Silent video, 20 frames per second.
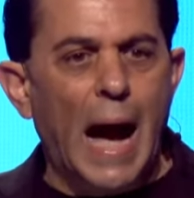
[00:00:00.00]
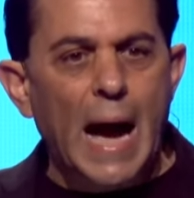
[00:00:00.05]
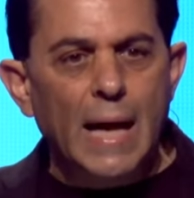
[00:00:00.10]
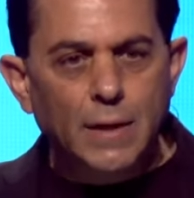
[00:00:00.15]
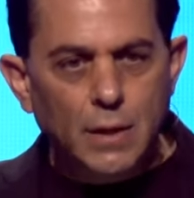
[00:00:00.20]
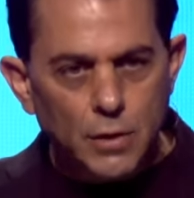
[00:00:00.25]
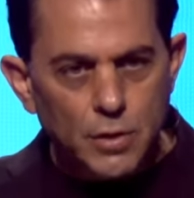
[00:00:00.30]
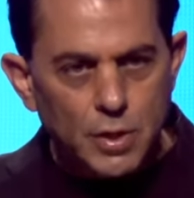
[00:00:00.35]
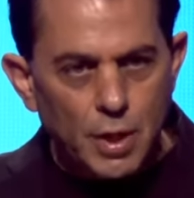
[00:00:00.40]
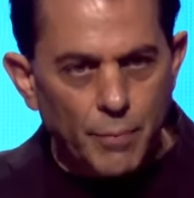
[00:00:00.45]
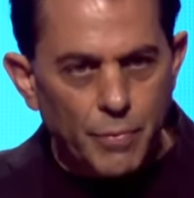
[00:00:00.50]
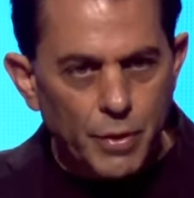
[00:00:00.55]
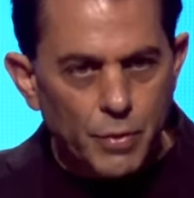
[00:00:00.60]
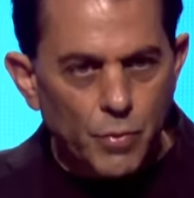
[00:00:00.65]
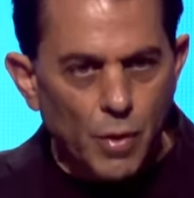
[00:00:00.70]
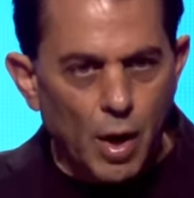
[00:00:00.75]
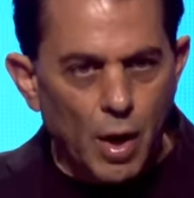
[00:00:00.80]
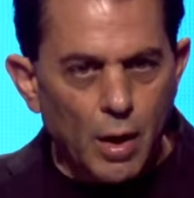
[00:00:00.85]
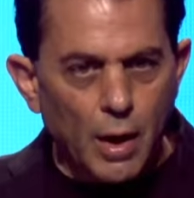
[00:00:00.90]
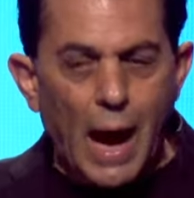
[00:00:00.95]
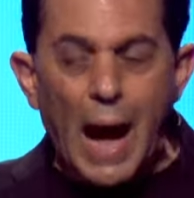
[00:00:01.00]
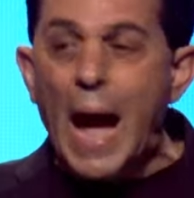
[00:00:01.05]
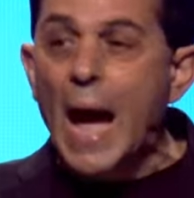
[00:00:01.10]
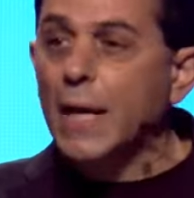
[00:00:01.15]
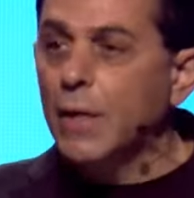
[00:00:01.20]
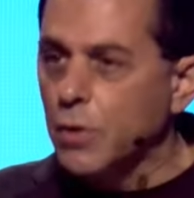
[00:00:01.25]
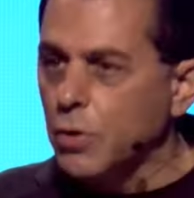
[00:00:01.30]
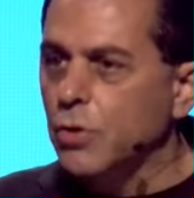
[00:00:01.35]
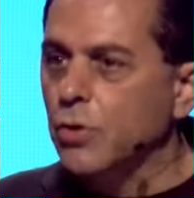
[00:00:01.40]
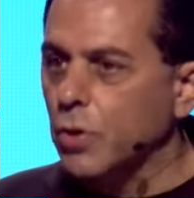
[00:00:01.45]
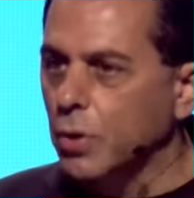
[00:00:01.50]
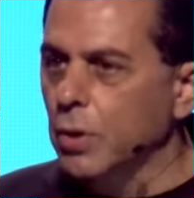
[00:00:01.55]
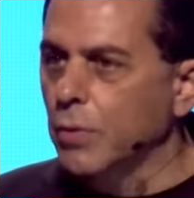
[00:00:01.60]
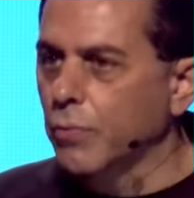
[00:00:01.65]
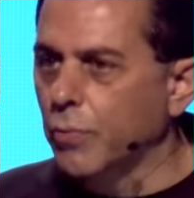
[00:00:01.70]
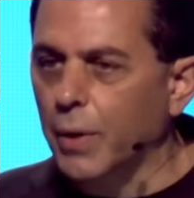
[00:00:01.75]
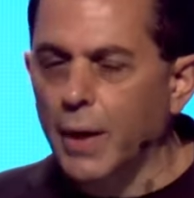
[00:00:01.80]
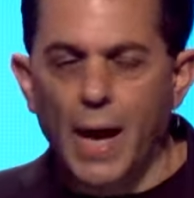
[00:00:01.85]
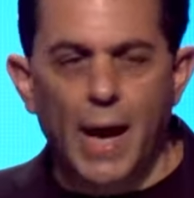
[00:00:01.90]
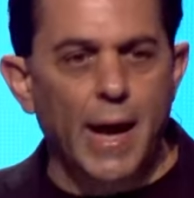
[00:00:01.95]
I did something wrong. I
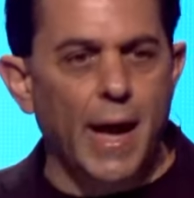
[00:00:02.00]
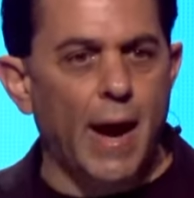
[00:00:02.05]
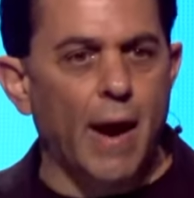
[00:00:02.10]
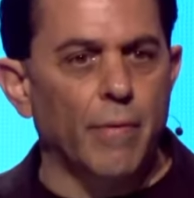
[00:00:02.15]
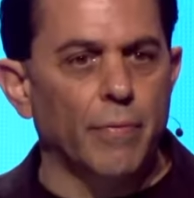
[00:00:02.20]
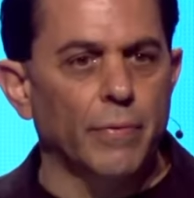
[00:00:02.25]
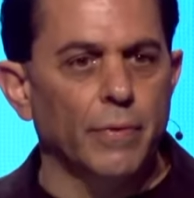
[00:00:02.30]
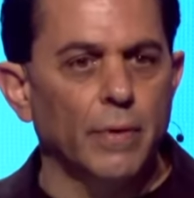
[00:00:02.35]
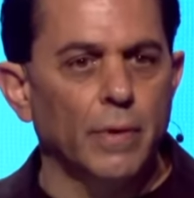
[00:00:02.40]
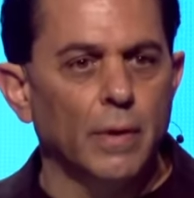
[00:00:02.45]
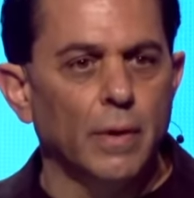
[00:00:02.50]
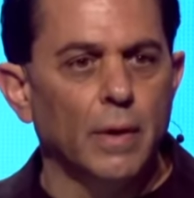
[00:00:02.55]
deserve what I have.